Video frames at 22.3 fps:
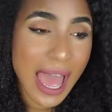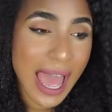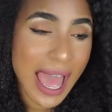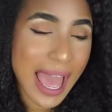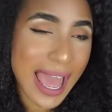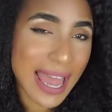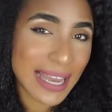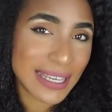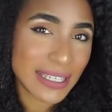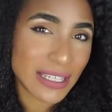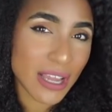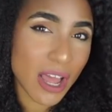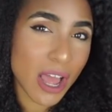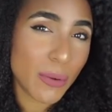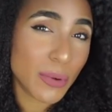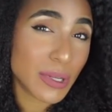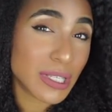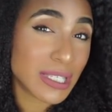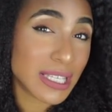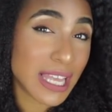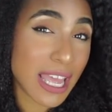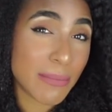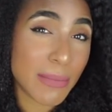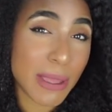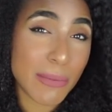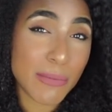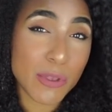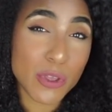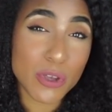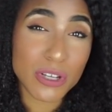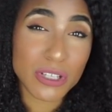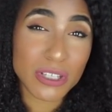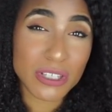and I would say
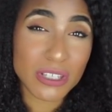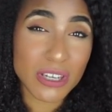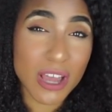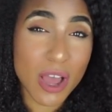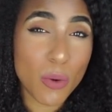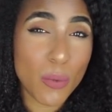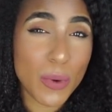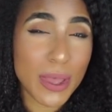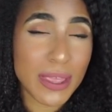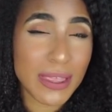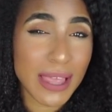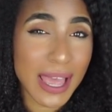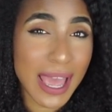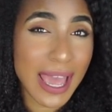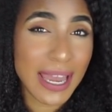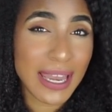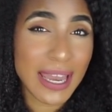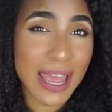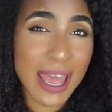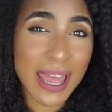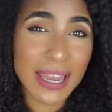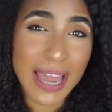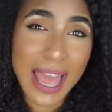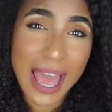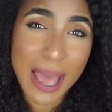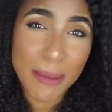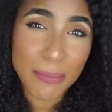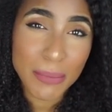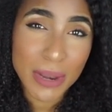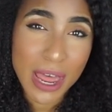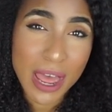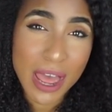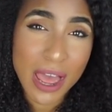maybe you could start with henna and
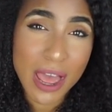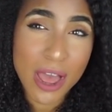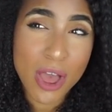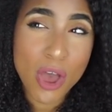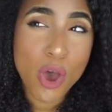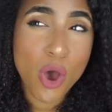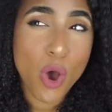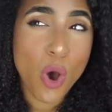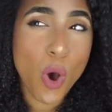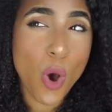amla,